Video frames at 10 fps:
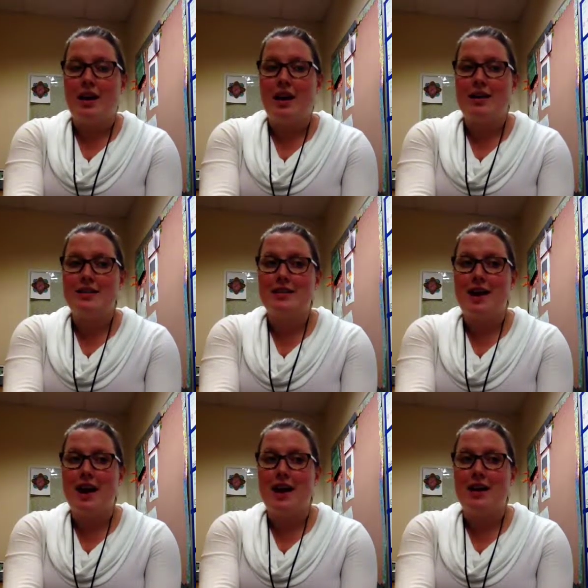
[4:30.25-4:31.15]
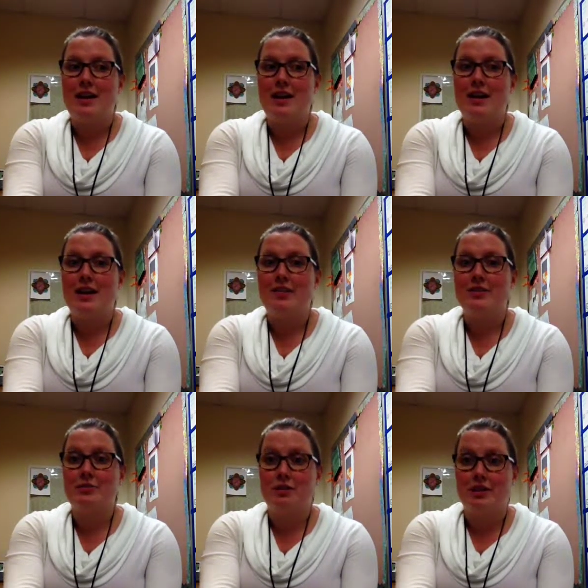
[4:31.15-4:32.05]
and that it can give
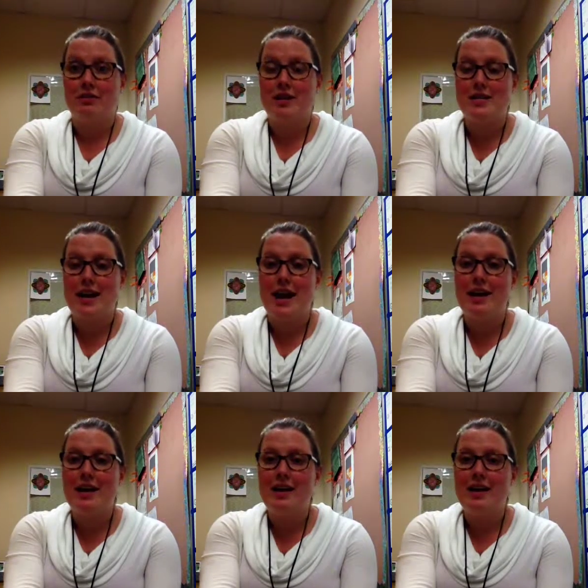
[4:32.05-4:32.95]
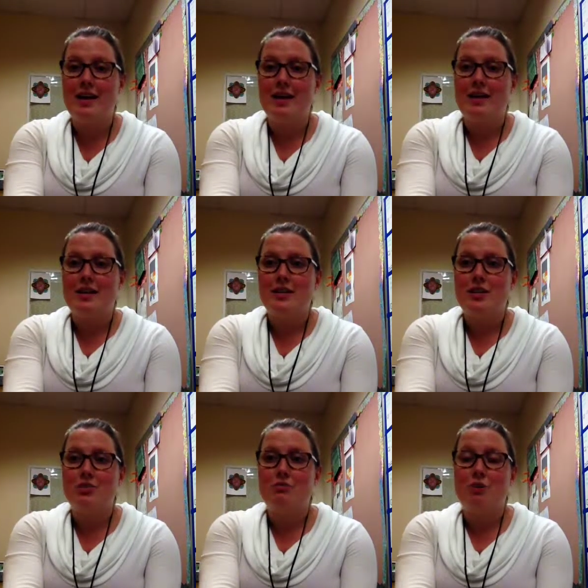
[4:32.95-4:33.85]
us really great data
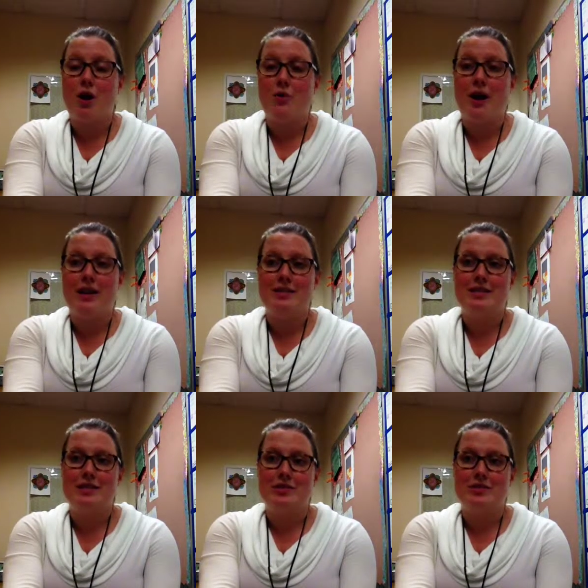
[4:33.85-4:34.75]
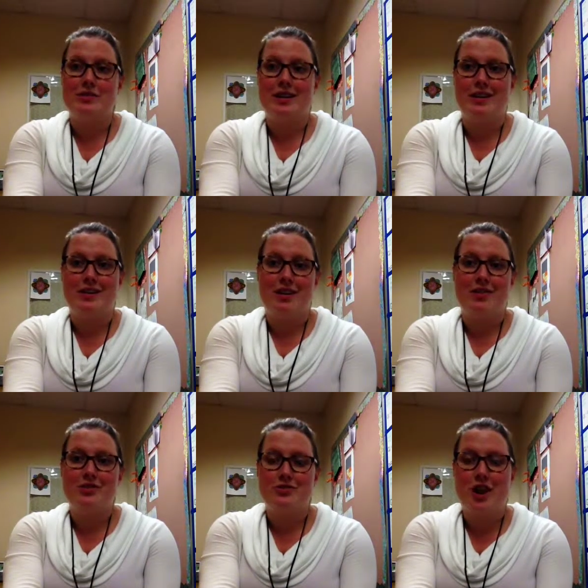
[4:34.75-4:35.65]
to grow as teachers and in
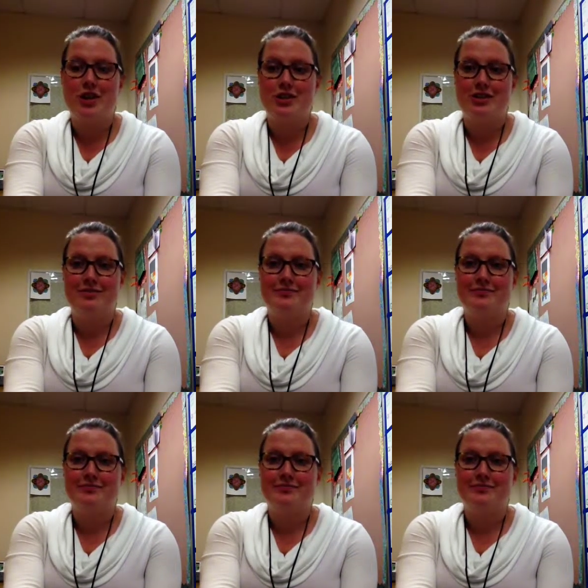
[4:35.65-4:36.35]
our instruction.